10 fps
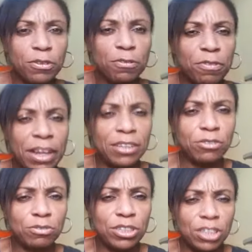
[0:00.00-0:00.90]
final
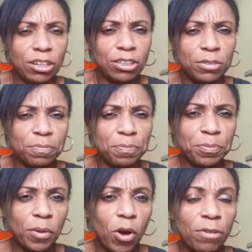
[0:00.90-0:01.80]
result
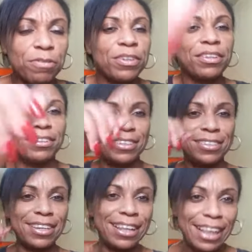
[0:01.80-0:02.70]
of
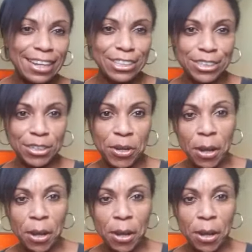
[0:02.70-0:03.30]
this election,